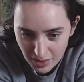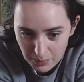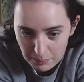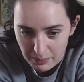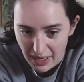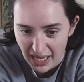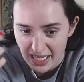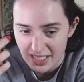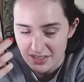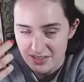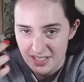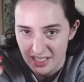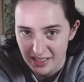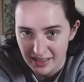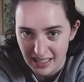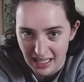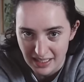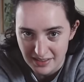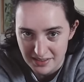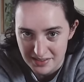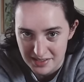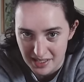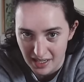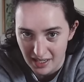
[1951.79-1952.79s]
painting
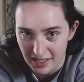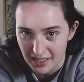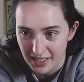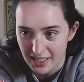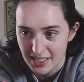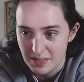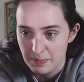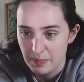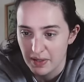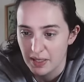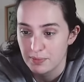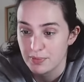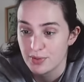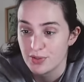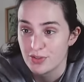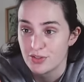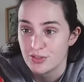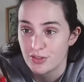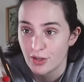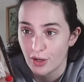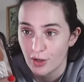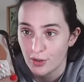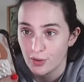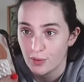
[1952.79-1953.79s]
that side, but I'm
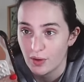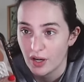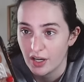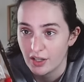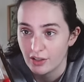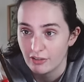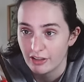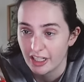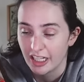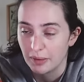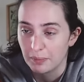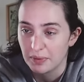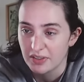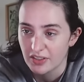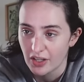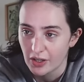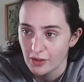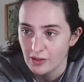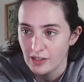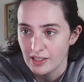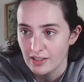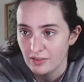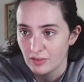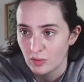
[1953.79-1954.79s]
so hungry, but it's
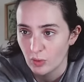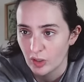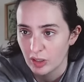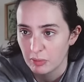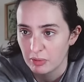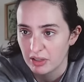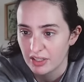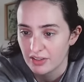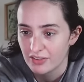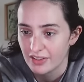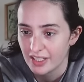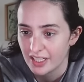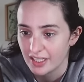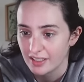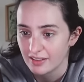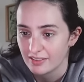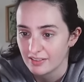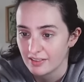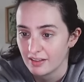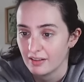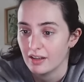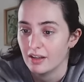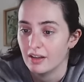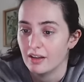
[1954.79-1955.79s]
only 20 past
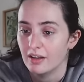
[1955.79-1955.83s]
six.